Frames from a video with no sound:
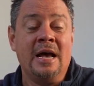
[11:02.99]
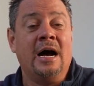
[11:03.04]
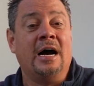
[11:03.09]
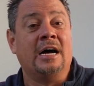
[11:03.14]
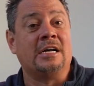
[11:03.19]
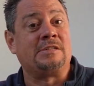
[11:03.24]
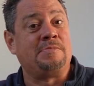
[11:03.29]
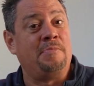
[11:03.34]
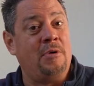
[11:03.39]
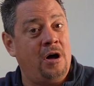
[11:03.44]

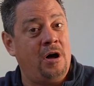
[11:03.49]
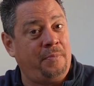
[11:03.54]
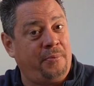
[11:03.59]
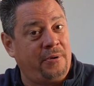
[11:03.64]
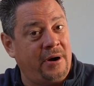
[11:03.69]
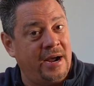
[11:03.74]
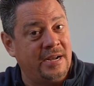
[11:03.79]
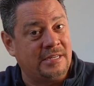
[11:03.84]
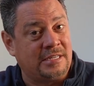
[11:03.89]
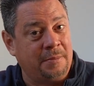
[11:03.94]
A small
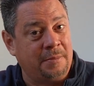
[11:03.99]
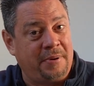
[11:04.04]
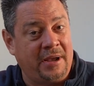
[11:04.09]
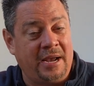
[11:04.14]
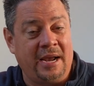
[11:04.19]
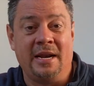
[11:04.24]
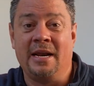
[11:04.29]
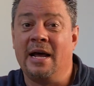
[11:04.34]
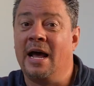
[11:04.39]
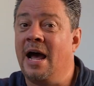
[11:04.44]
price to
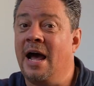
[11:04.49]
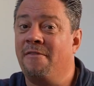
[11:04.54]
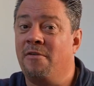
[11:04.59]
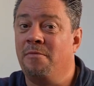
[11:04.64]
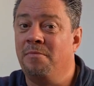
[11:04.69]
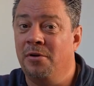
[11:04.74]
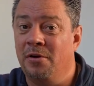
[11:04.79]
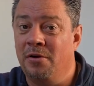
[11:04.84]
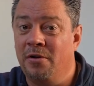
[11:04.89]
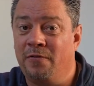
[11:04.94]
pay to have a
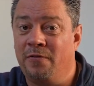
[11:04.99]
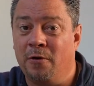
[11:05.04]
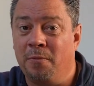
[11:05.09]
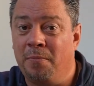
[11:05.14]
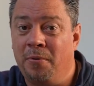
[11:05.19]
beautiful